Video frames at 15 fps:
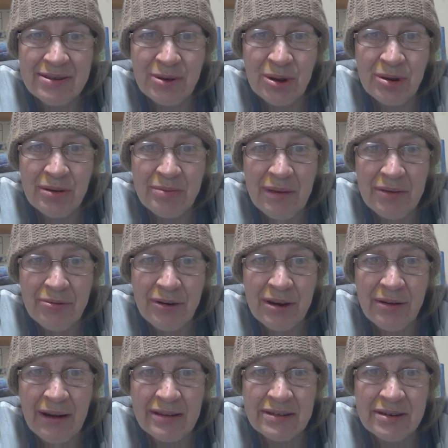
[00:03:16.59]
daughter and my
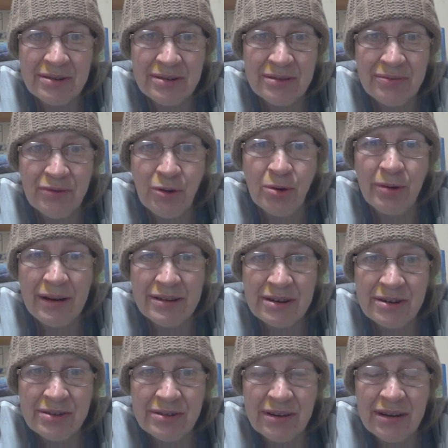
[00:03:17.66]
four
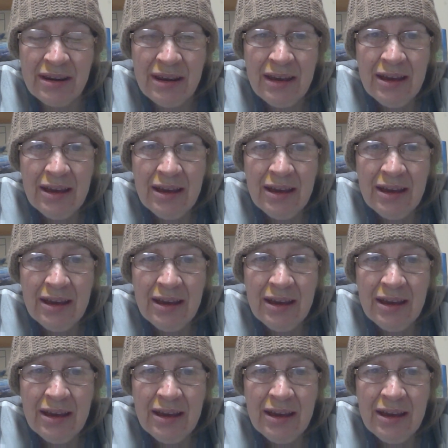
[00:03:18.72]
grandchildren.